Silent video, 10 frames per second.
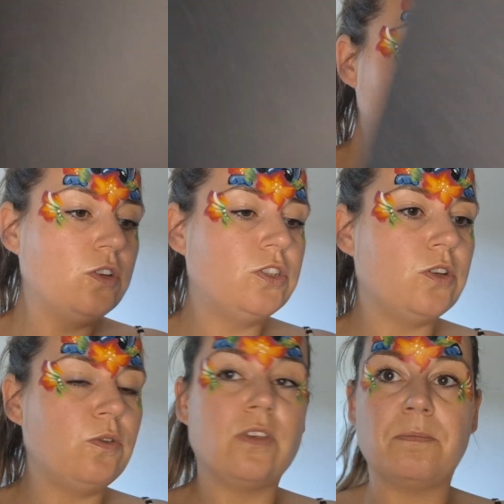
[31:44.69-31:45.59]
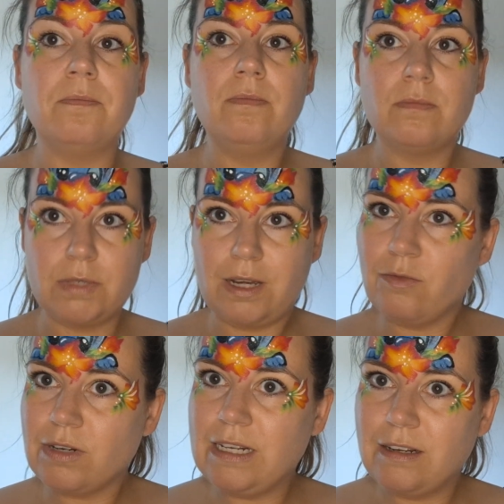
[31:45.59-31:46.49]
You could do them, but I
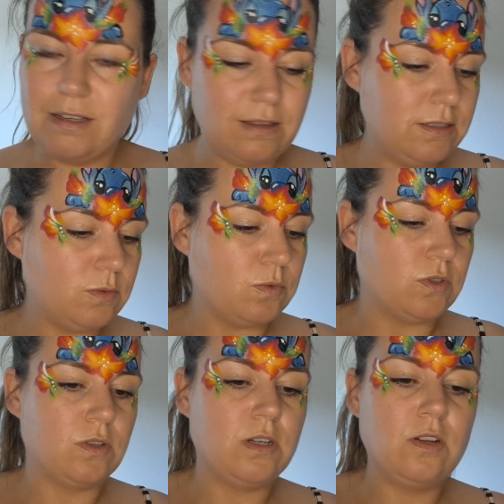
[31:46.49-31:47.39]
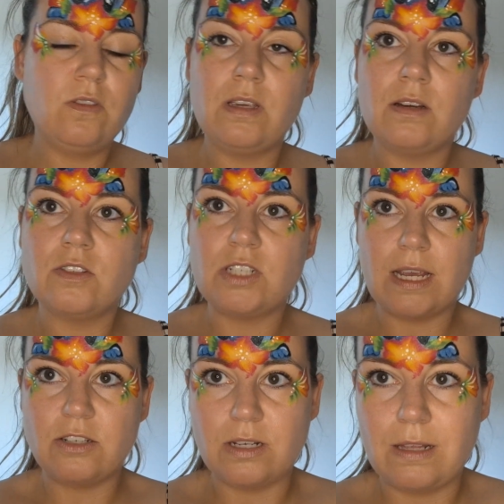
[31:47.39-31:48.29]
really like this one, so I don't think I'll
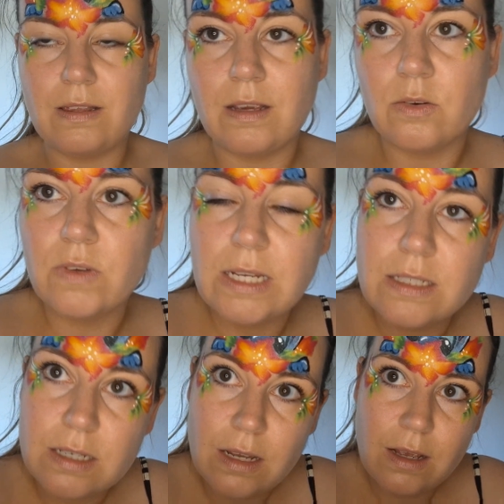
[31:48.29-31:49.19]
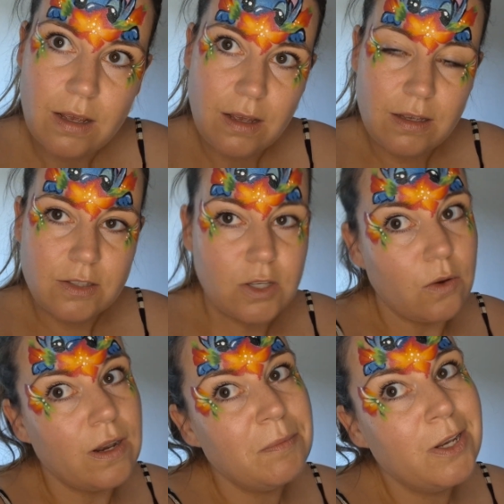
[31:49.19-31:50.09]
change anything of it. So
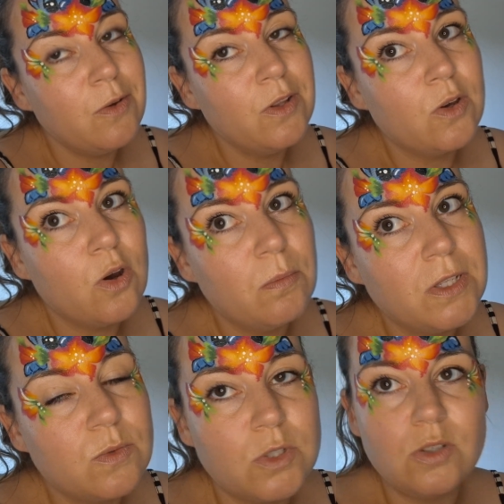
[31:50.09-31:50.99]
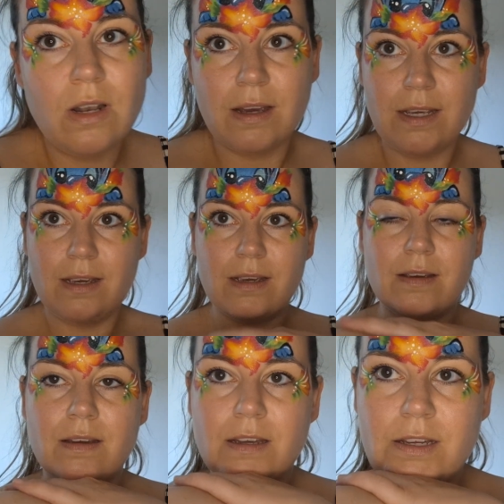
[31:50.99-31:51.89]
let me know in the comments what you like,
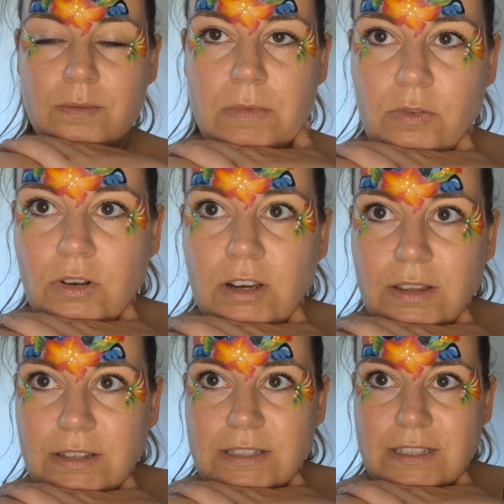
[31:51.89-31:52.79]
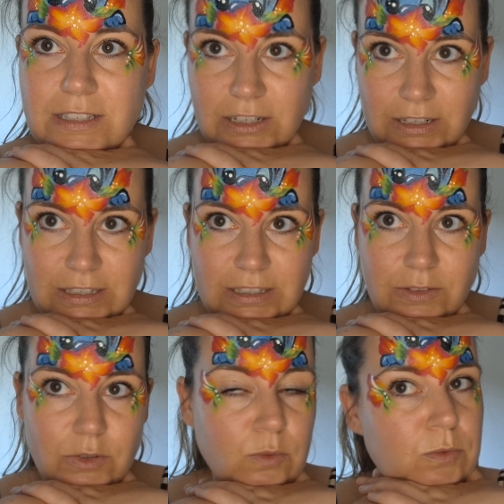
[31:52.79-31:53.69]
if you like this design and
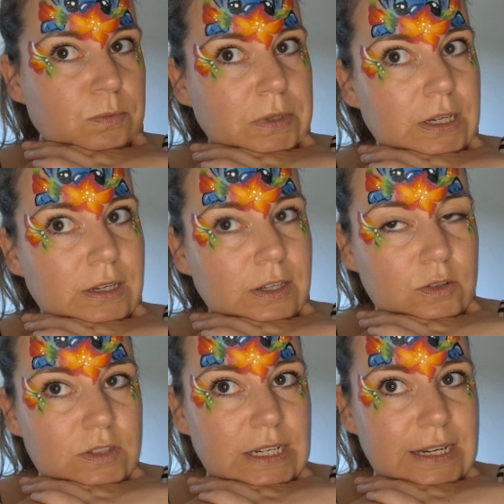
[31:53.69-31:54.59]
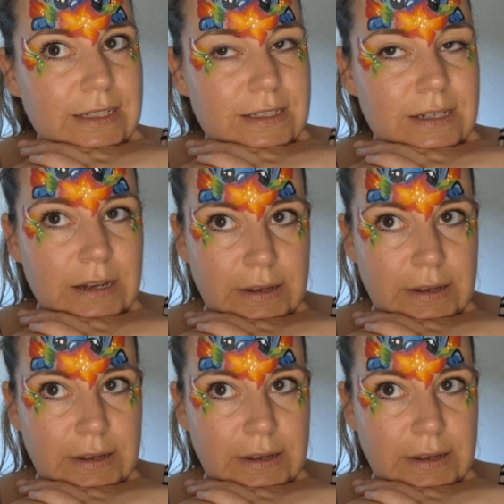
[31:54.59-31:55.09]
if you will be using it.